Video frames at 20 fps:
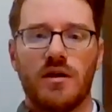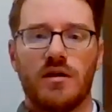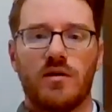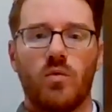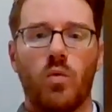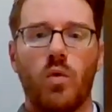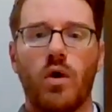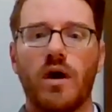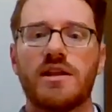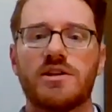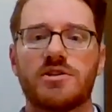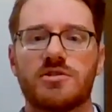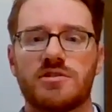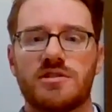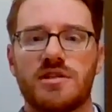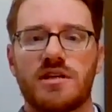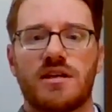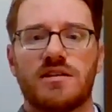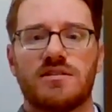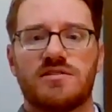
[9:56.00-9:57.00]
One
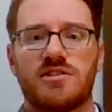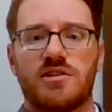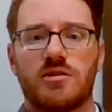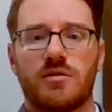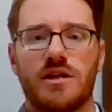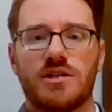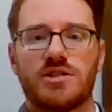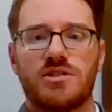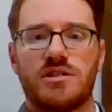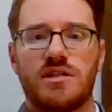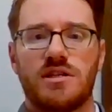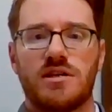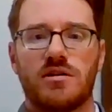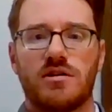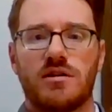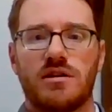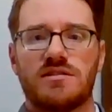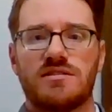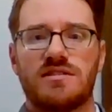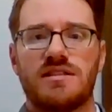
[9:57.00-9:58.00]
interesting consideration here
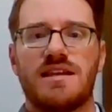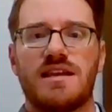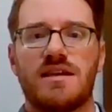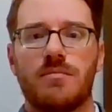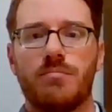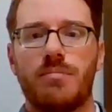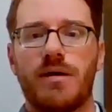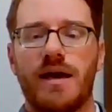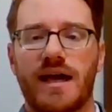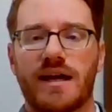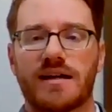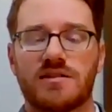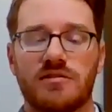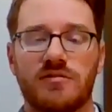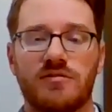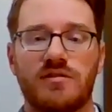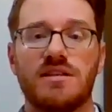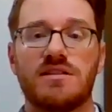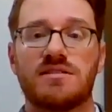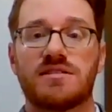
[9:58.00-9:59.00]
is the impact of
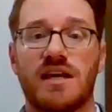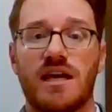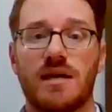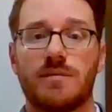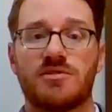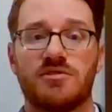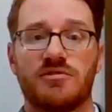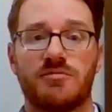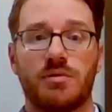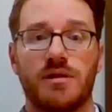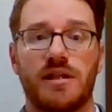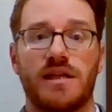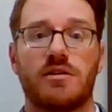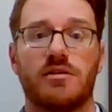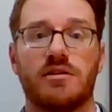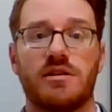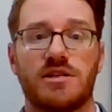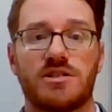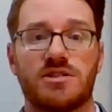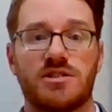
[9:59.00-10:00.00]
these types of player
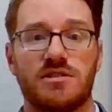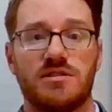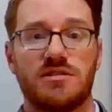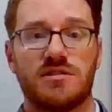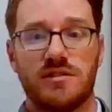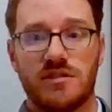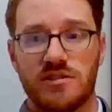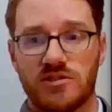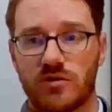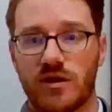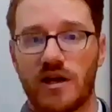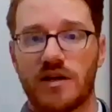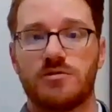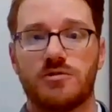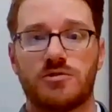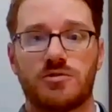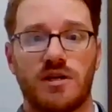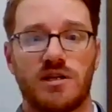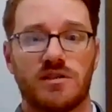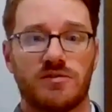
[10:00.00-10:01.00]
additions and these graduate
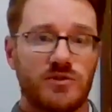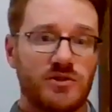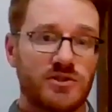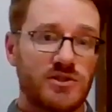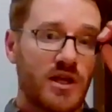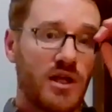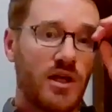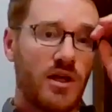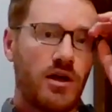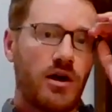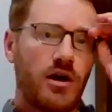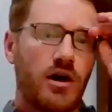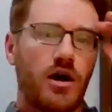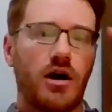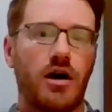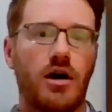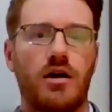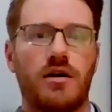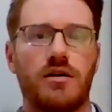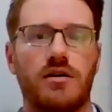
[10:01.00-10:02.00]
transfers
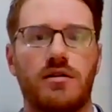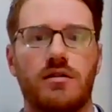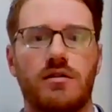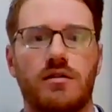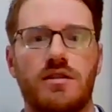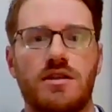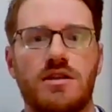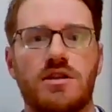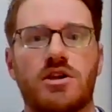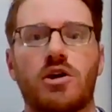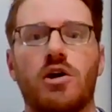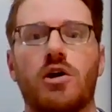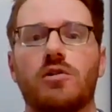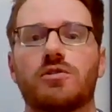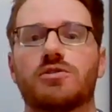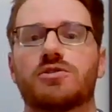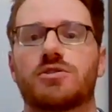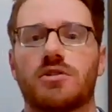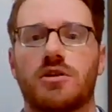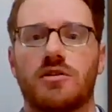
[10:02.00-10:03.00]
on the
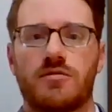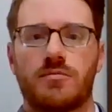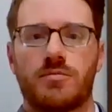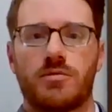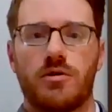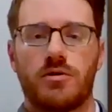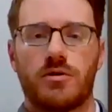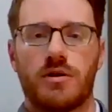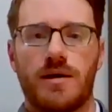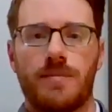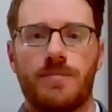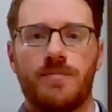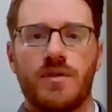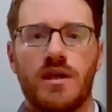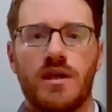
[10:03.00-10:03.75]
culture of the program.